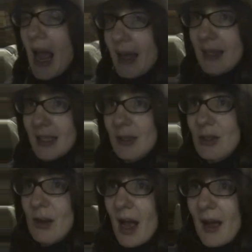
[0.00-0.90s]
plan
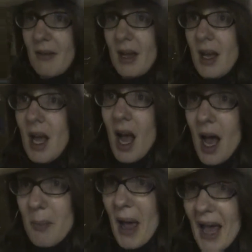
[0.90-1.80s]
is to have
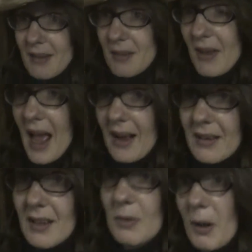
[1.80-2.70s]
a passive
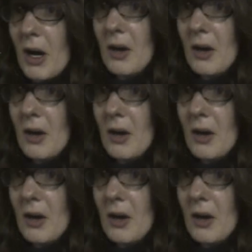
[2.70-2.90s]
access